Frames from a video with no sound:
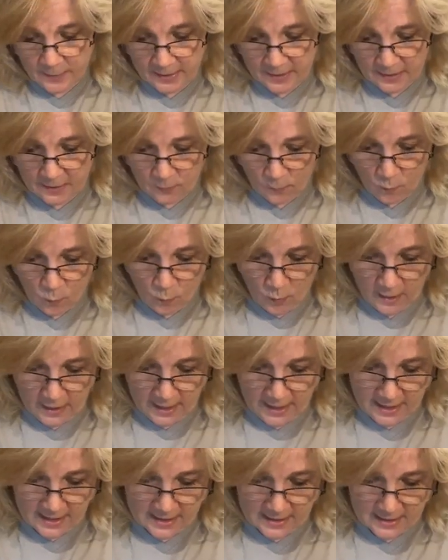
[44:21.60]
it with the
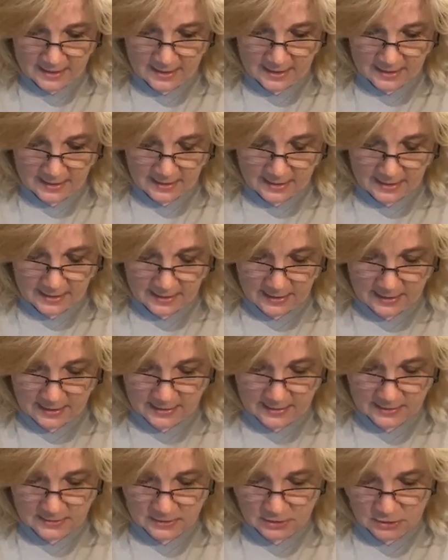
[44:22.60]
1/8
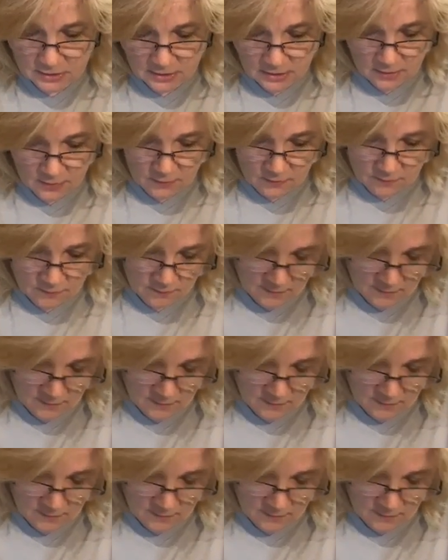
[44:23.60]
inch